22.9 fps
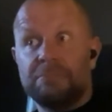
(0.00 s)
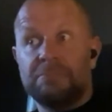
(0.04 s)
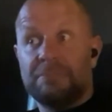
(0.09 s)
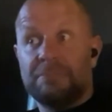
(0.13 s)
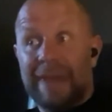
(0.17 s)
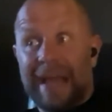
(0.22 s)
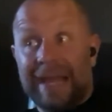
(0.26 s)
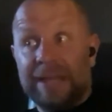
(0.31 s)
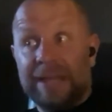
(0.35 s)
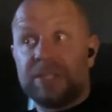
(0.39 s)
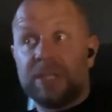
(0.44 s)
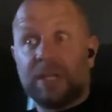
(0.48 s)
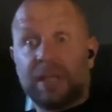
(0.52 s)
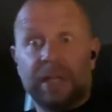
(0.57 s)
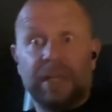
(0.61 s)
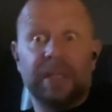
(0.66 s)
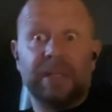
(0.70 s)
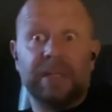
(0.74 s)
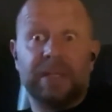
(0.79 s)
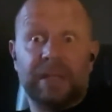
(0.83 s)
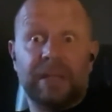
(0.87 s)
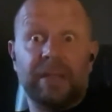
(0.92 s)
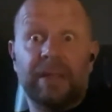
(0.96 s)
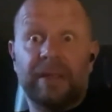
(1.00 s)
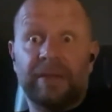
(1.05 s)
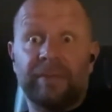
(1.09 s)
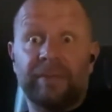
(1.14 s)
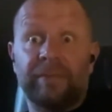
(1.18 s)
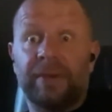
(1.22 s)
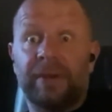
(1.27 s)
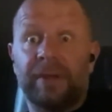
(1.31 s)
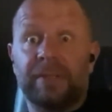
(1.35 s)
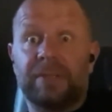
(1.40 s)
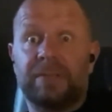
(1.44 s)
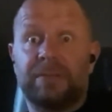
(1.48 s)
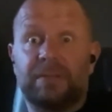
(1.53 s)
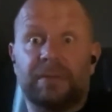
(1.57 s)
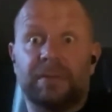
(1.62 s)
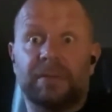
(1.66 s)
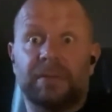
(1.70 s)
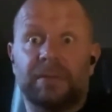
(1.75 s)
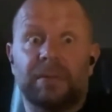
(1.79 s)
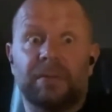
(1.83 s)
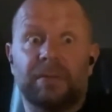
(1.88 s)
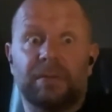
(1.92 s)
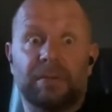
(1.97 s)
Actually, the inverse
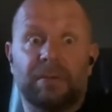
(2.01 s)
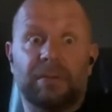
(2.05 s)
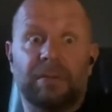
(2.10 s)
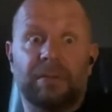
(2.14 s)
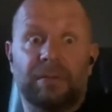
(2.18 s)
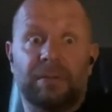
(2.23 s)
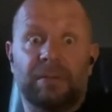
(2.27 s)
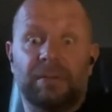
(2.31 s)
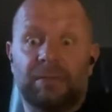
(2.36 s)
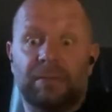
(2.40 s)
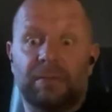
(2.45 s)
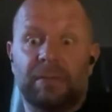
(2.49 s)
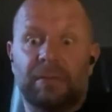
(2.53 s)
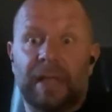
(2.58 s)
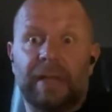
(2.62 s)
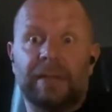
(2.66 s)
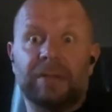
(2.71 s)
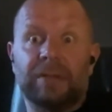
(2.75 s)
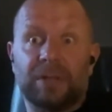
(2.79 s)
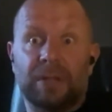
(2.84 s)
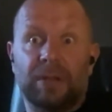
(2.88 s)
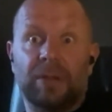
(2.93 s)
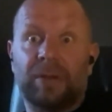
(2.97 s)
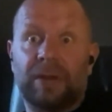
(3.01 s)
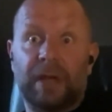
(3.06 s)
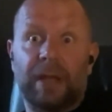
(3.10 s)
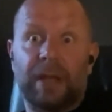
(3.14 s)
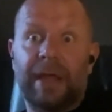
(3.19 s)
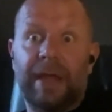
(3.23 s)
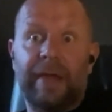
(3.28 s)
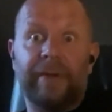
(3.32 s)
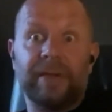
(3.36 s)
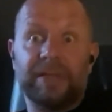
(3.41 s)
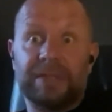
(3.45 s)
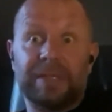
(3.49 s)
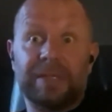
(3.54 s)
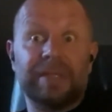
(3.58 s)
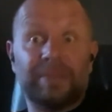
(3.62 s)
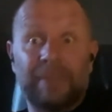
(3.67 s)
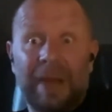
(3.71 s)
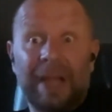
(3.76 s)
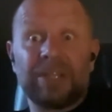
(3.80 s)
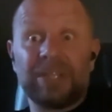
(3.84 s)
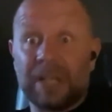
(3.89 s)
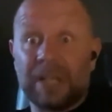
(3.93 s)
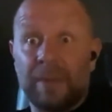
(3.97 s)
thing to look at there is it's
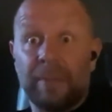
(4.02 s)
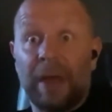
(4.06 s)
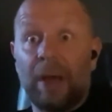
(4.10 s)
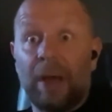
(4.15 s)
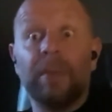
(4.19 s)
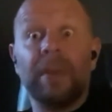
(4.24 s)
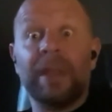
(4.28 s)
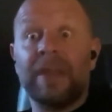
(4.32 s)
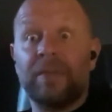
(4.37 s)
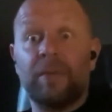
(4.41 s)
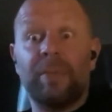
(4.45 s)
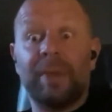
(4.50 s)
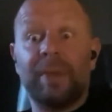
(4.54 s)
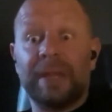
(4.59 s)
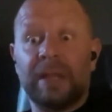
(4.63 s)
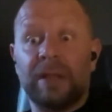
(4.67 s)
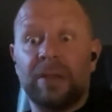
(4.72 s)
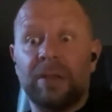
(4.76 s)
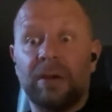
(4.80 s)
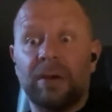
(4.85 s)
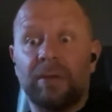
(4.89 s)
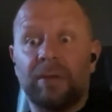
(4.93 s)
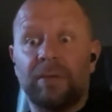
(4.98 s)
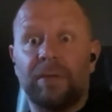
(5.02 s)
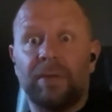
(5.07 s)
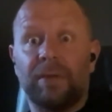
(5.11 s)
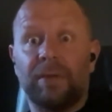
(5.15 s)
actually about never being enough.